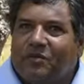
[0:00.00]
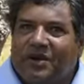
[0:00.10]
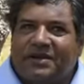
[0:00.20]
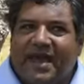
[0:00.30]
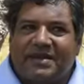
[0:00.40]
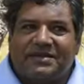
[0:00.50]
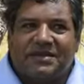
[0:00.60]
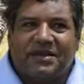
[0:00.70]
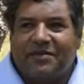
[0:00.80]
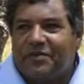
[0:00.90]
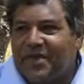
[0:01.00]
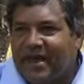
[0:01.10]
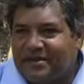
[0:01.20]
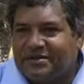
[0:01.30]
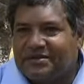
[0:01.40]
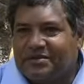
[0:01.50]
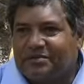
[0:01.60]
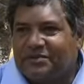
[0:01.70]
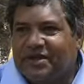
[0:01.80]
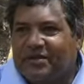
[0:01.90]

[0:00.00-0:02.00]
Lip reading: We dance to give thanks.